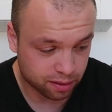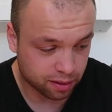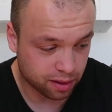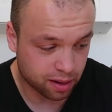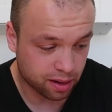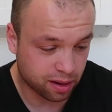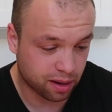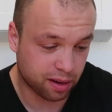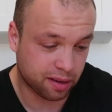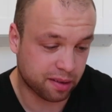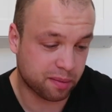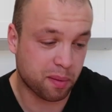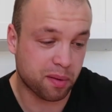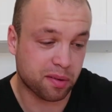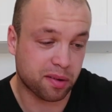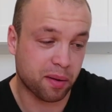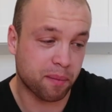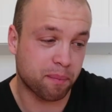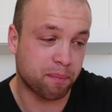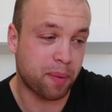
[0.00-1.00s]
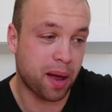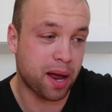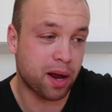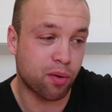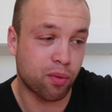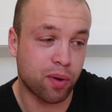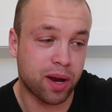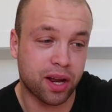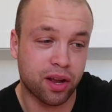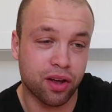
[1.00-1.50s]
Yeah, it smells like
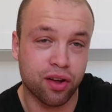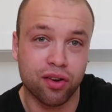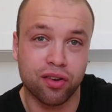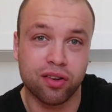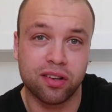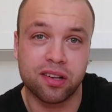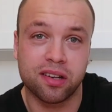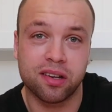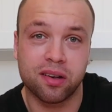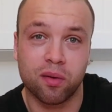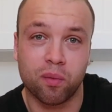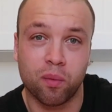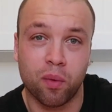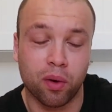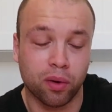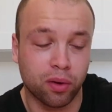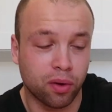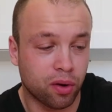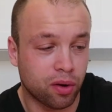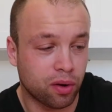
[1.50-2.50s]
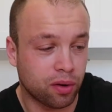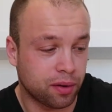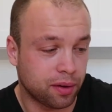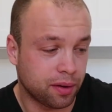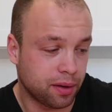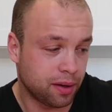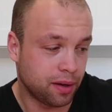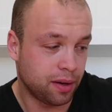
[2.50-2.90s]
bakery goods and whatnot.